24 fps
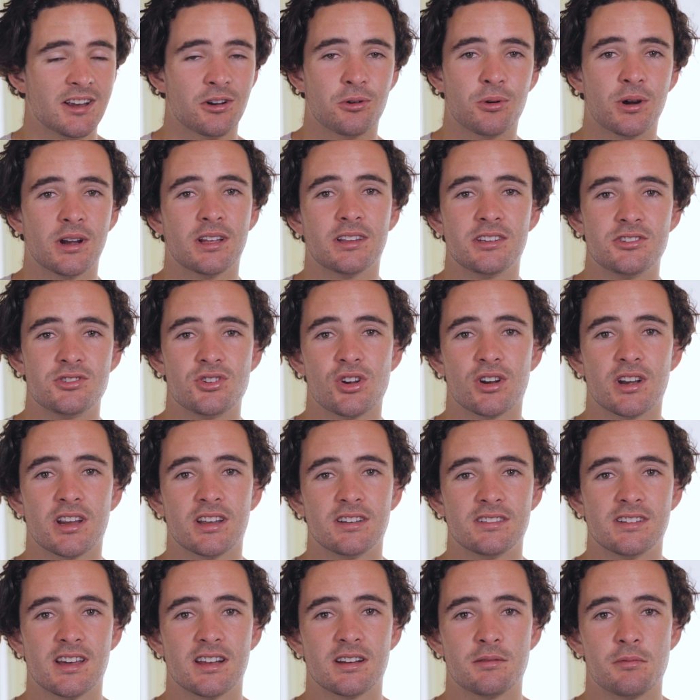quickly jotting
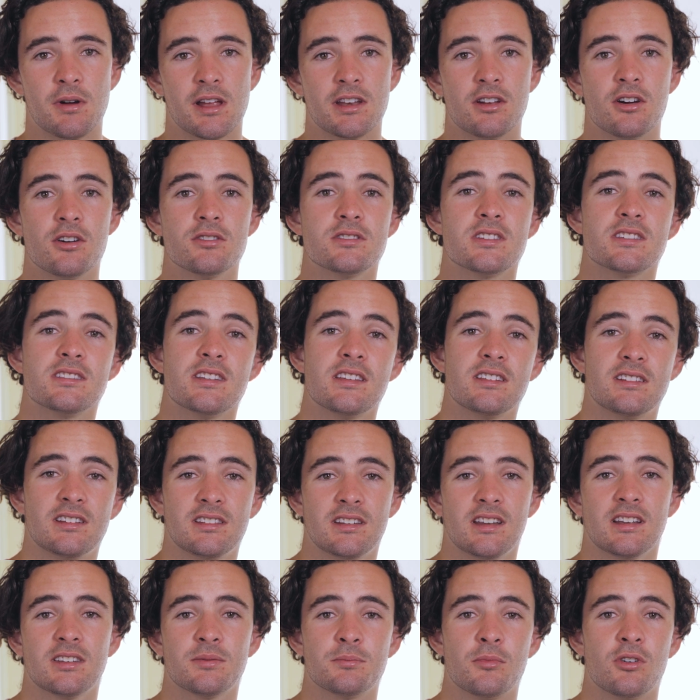it down in my notes, and then the
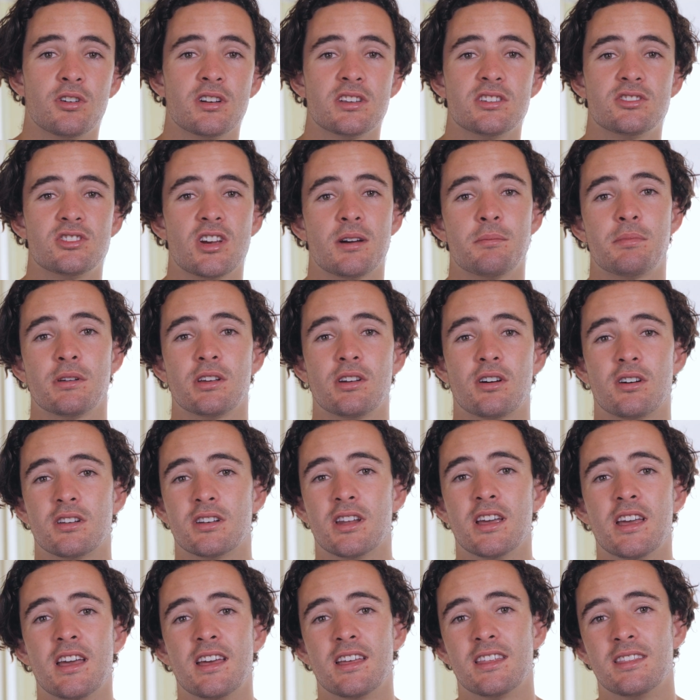next morning jumping
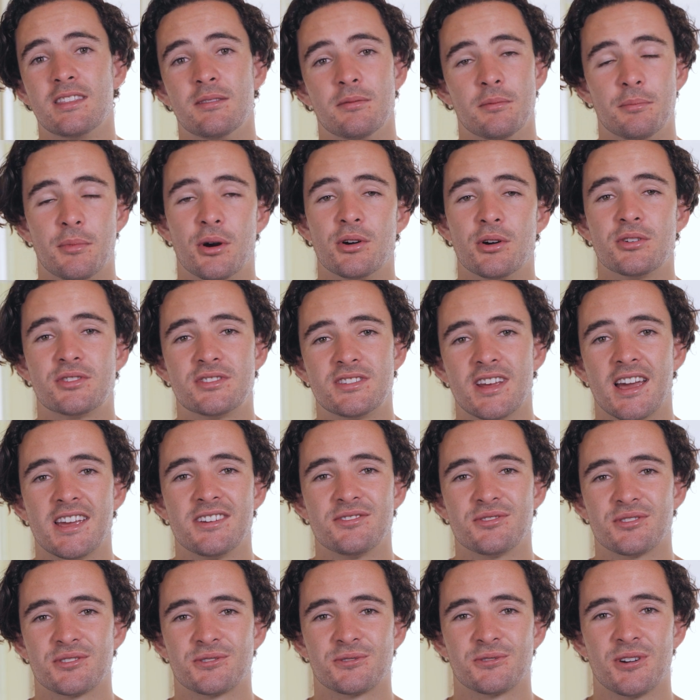on the most
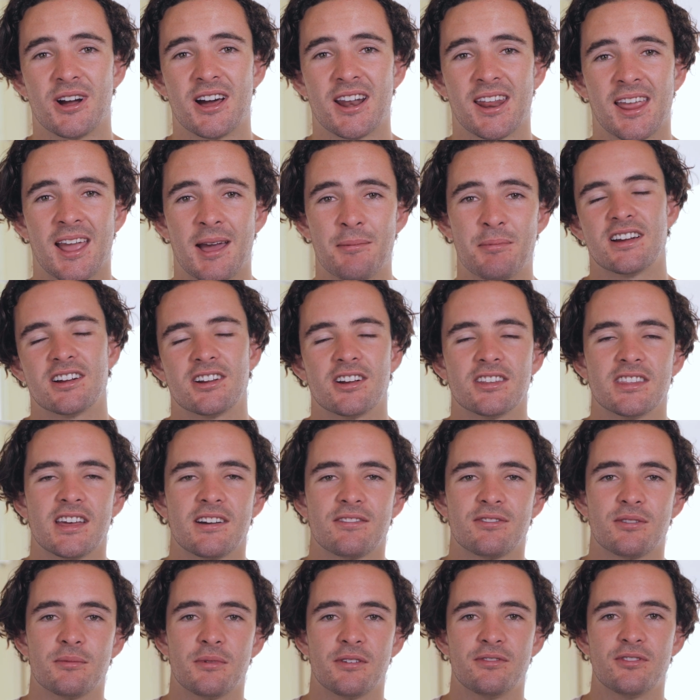dangerous writing app. I got that from a